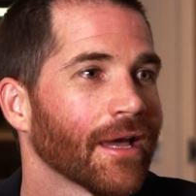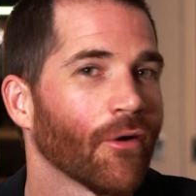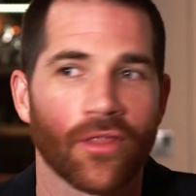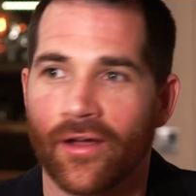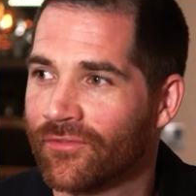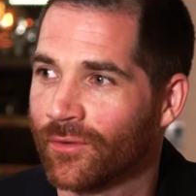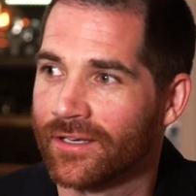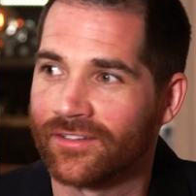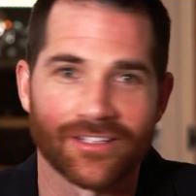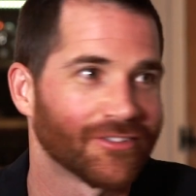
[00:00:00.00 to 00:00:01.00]
Yeah, although
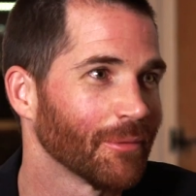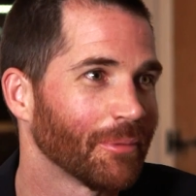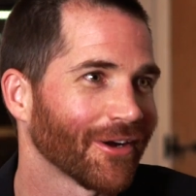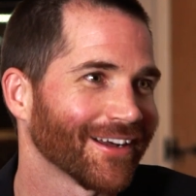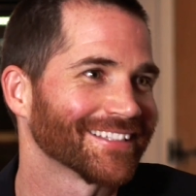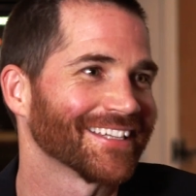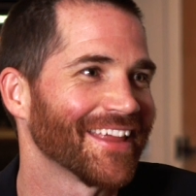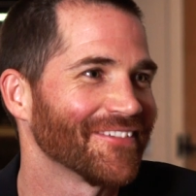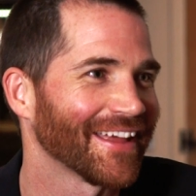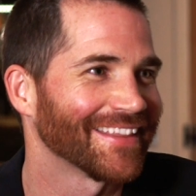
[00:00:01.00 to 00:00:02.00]
everyone is listening to a podcast, so
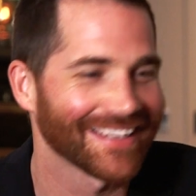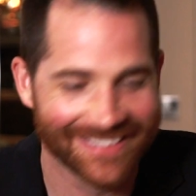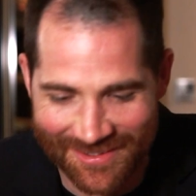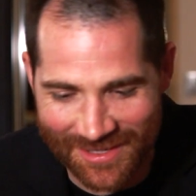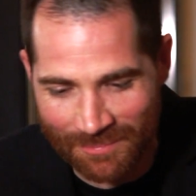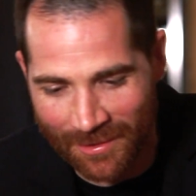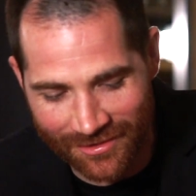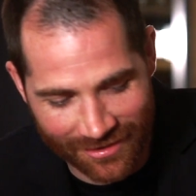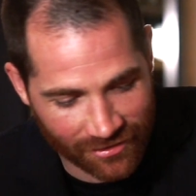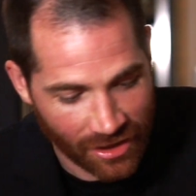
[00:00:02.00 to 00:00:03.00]
they've had that same
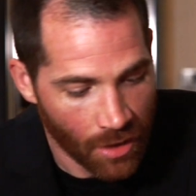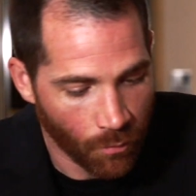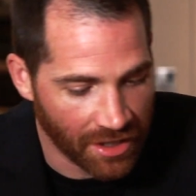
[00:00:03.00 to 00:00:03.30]
experience as us.